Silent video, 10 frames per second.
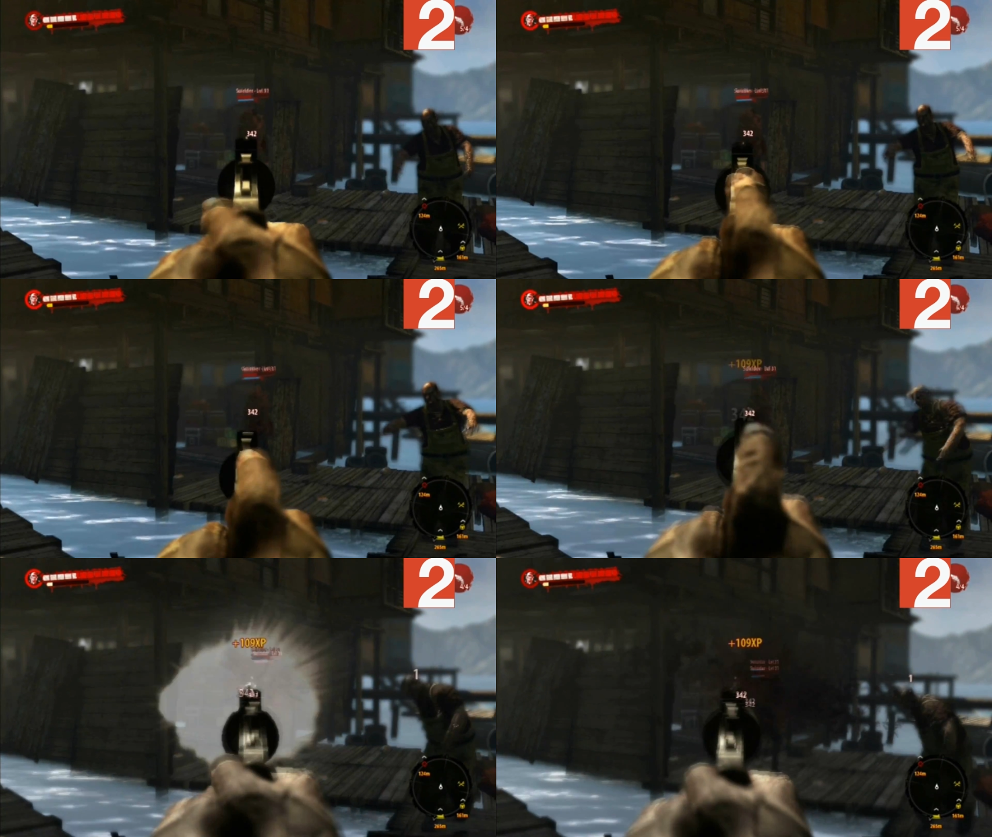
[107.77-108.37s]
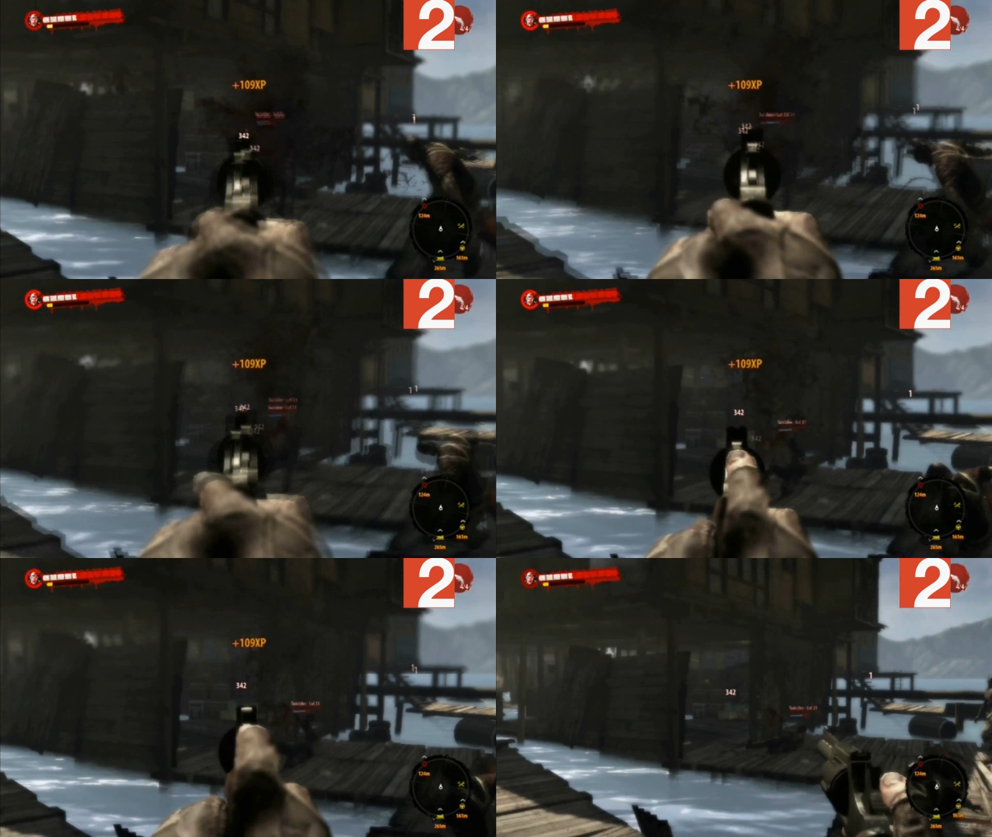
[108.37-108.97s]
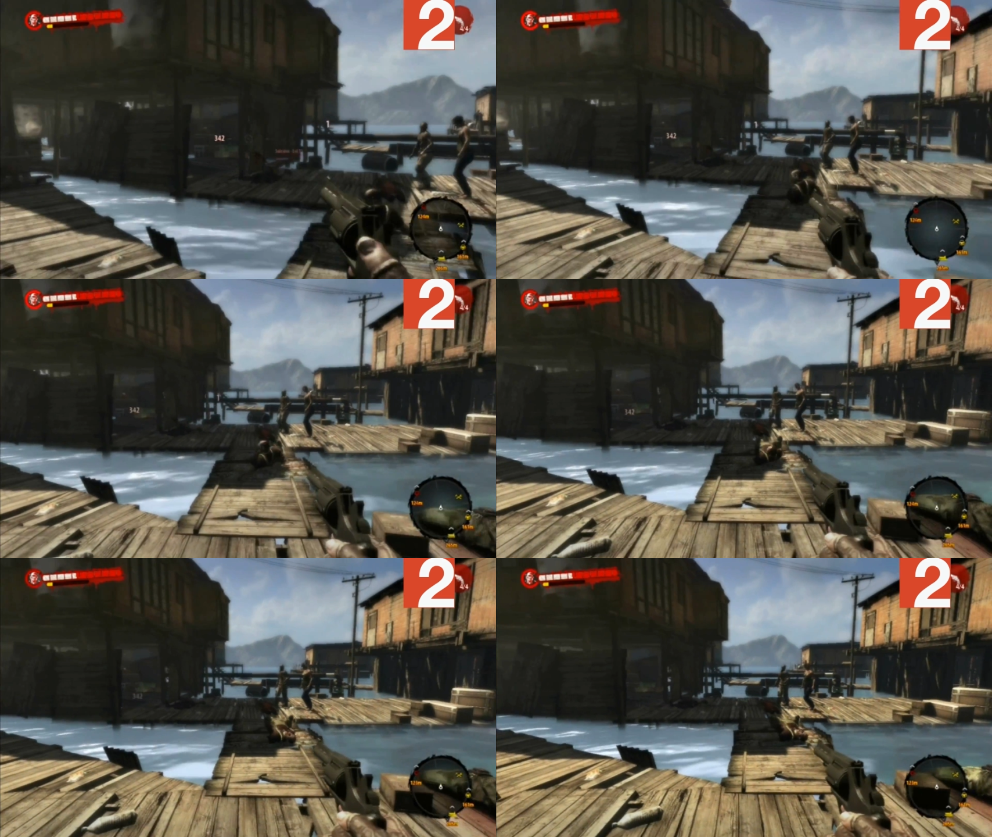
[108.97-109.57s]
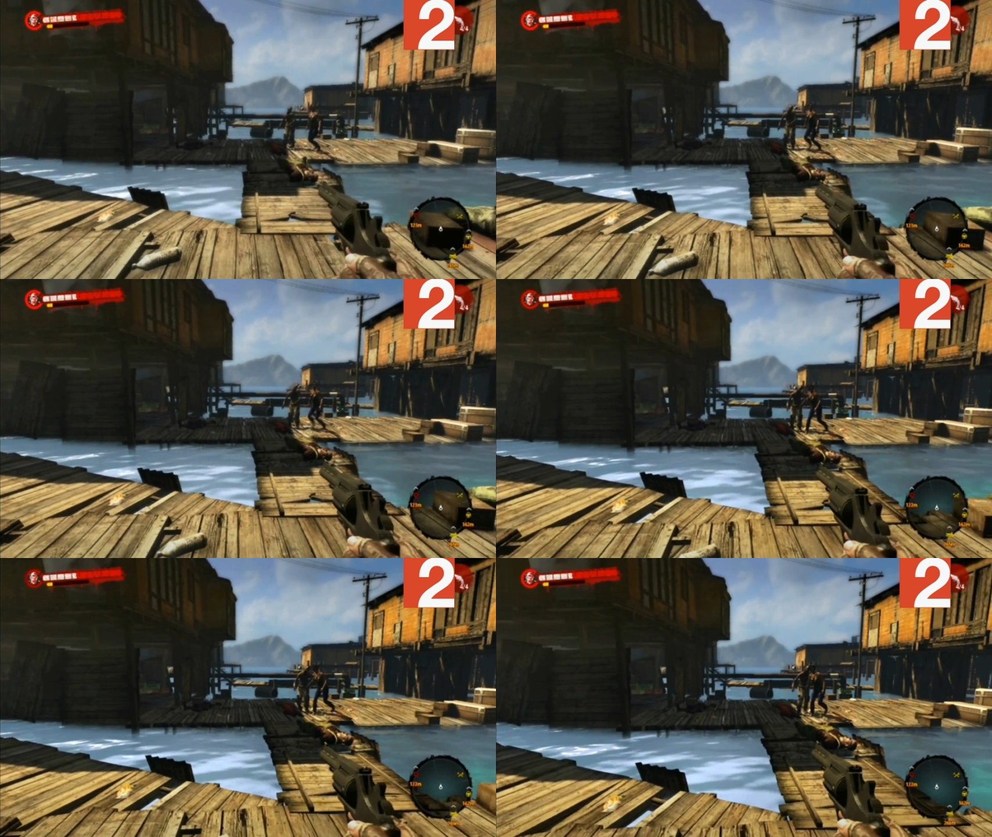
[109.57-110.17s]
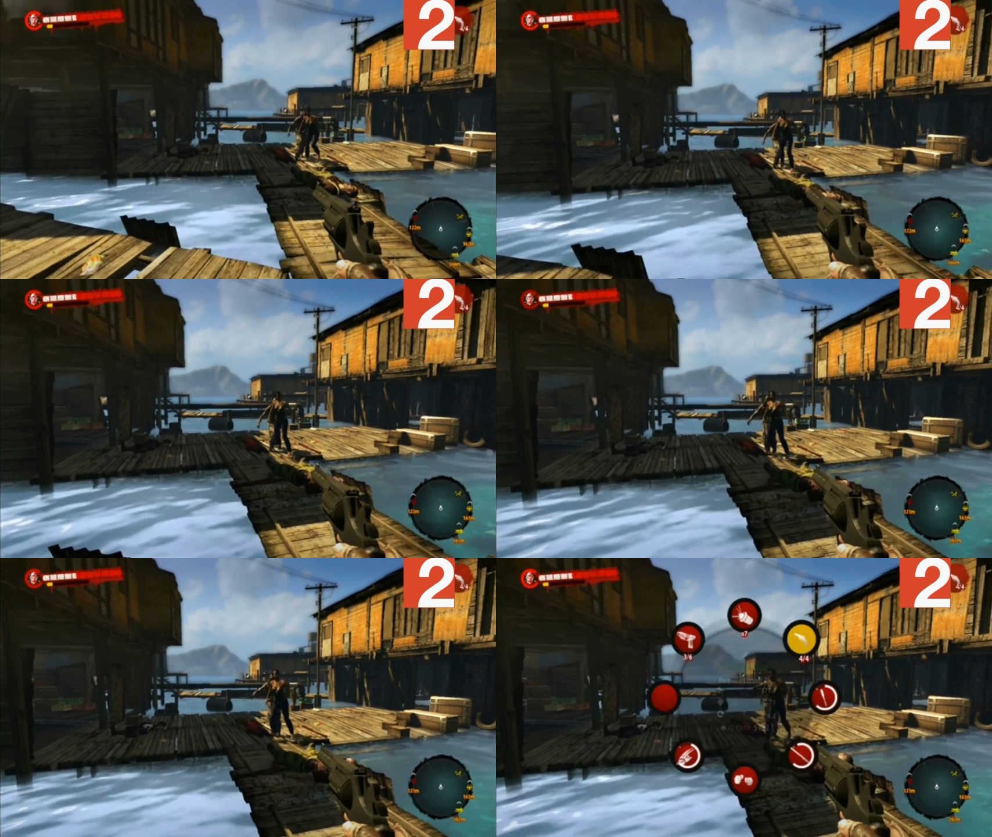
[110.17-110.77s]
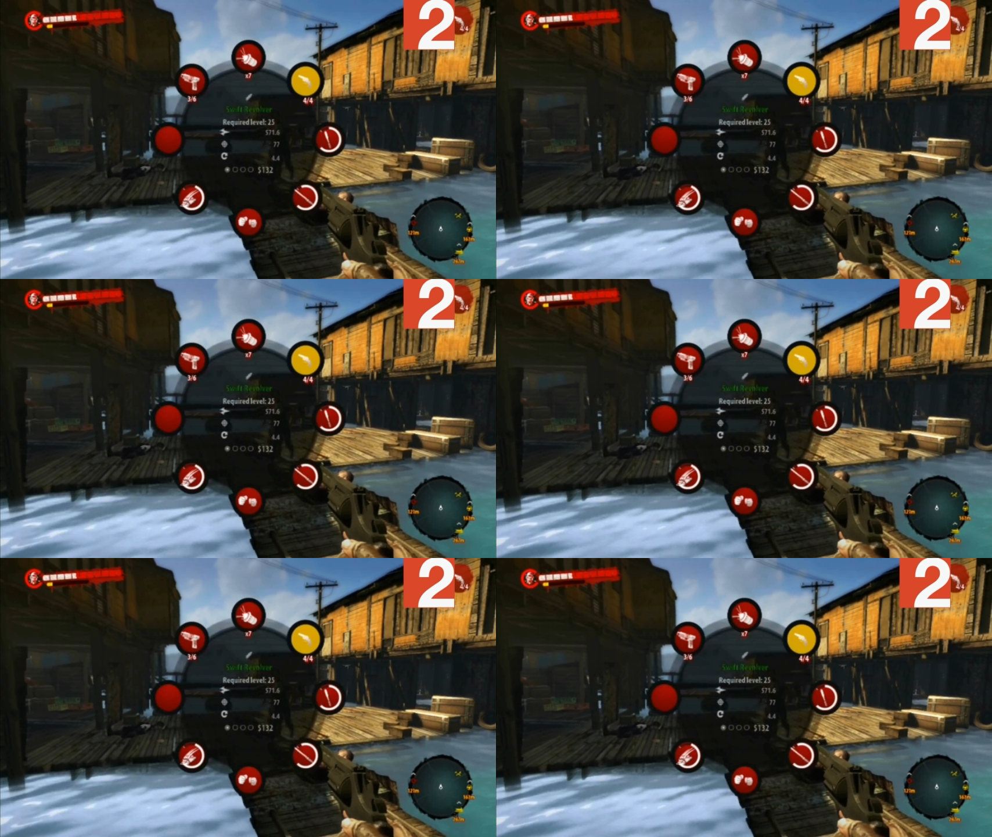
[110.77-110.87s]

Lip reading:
(no speaker visible)